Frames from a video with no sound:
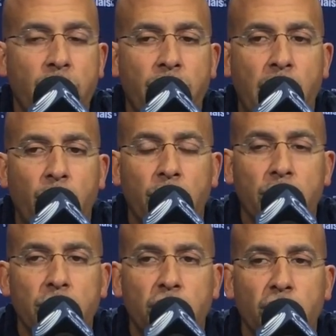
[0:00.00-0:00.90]
they were
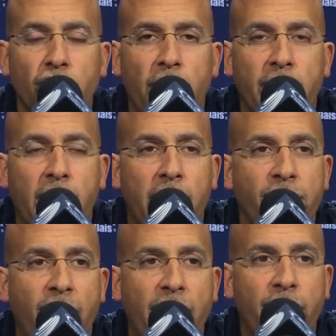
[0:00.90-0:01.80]
still trying to kind
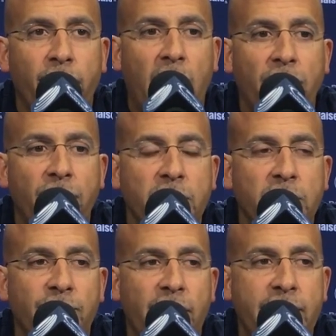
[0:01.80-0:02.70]
of find their
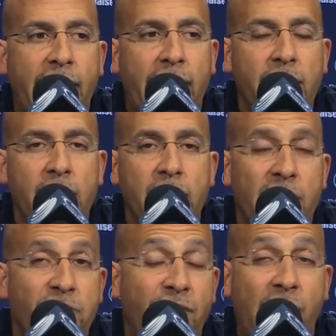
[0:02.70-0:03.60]
offensive identity, and
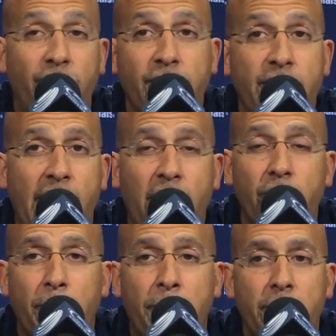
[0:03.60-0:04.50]
they found it now,
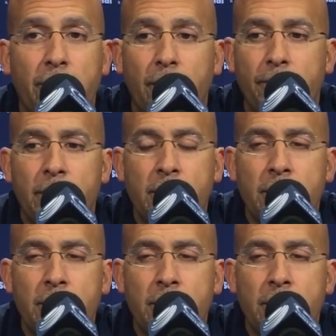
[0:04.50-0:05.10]
and they're putting up